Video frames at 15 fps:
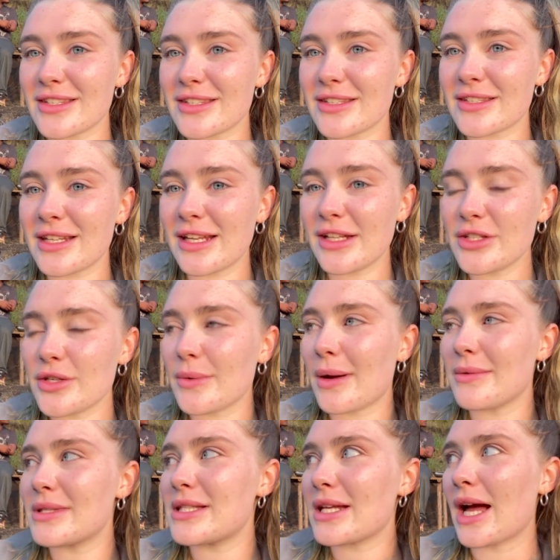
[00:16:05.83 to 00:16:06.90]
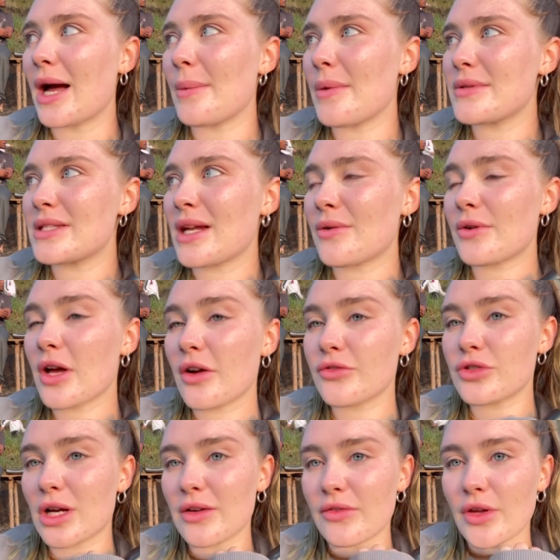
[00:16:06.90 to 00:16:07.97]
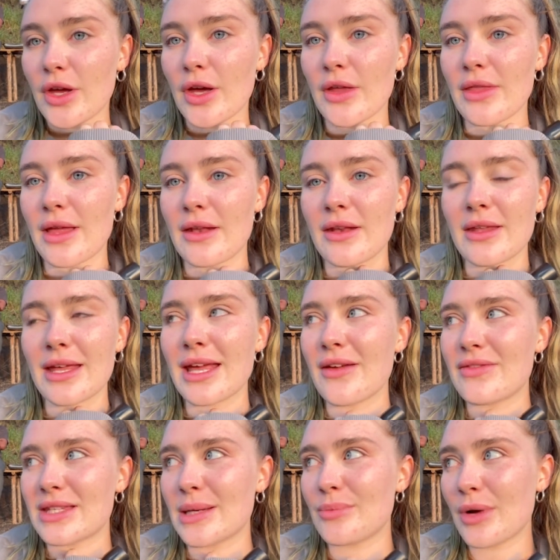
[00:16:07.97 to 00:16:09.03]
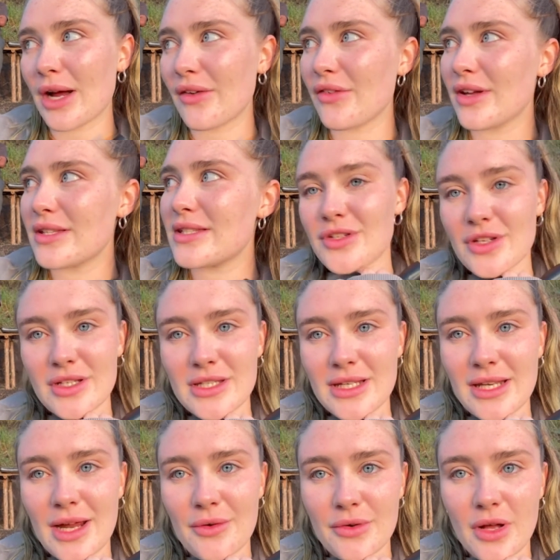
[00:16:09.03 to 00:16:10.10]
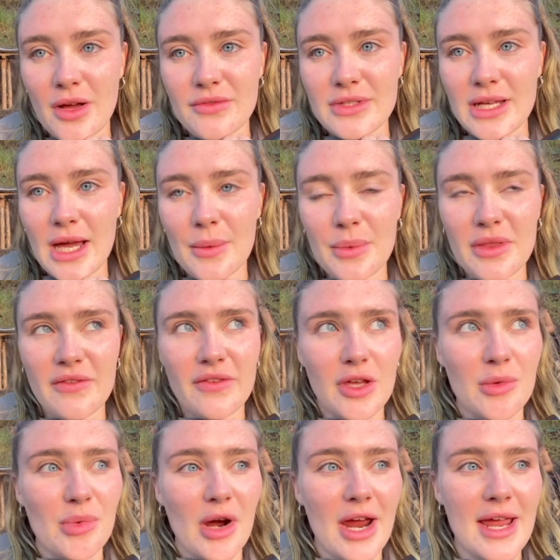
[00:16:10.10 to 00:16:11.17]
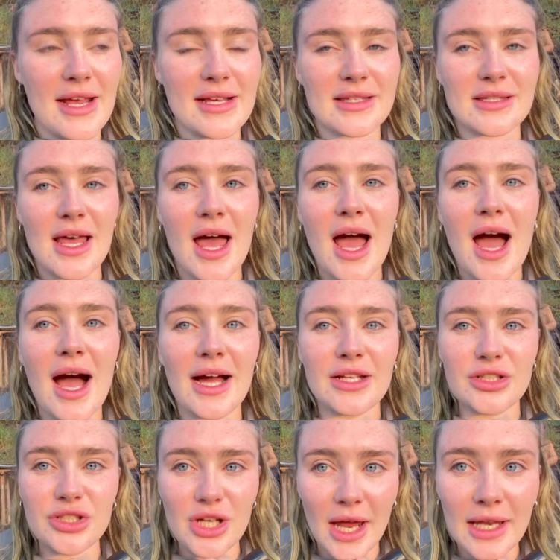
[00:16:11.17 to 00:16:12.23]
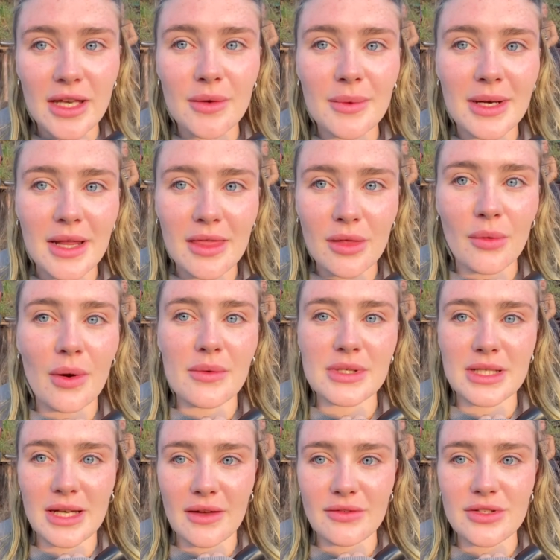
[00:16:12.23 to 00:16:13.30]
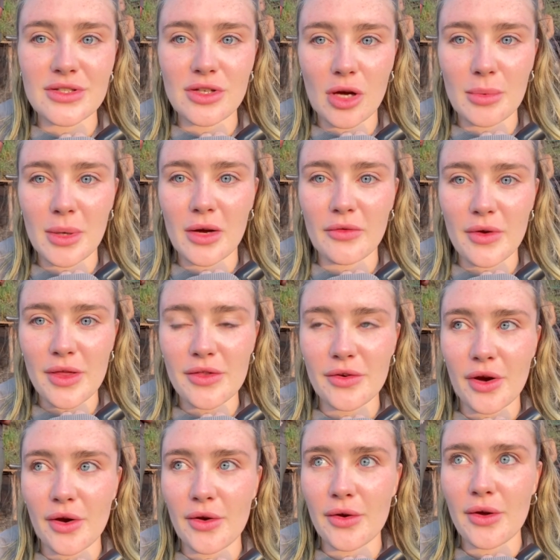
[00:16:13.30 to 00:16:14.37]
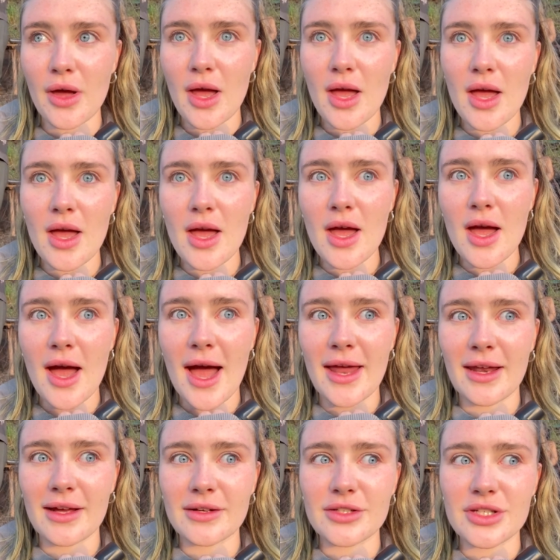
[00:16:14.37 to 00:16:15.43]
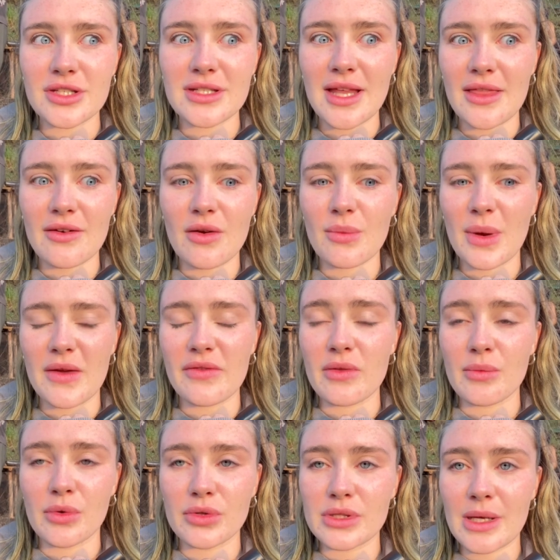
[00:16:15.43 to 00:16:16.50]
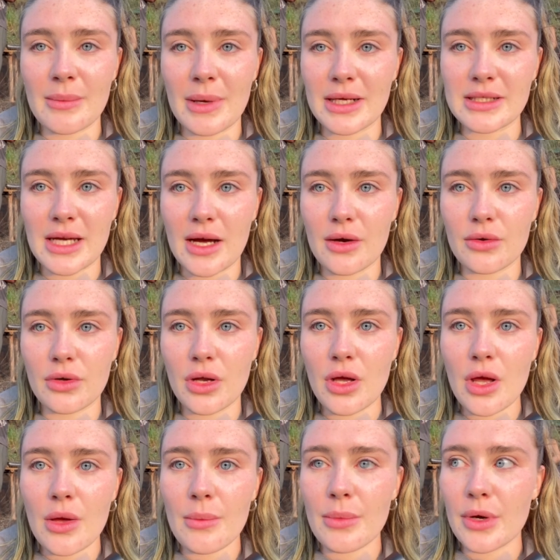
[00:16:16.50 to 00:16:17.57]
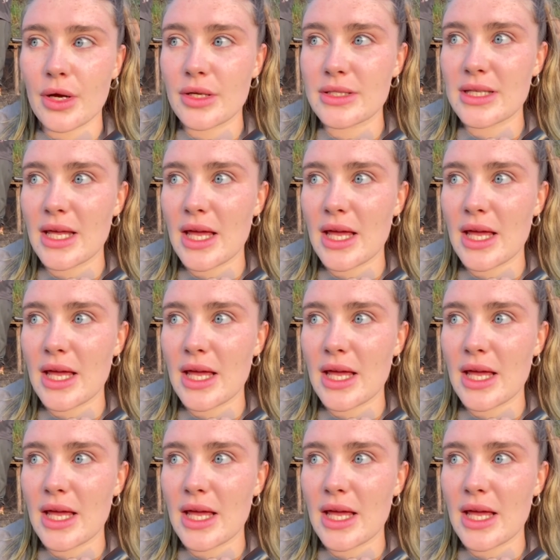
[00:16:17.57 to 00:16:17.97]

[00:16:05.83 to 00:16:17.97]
Nearly 2 hours to get up. It was an hour and a half drive here. Then they gave us like breakfast. It took us like an hour and a half to get up with a few breaks. I genuinely thought I was gonna have to stop halfway through, and I just sit there and wait for them all to come back down, because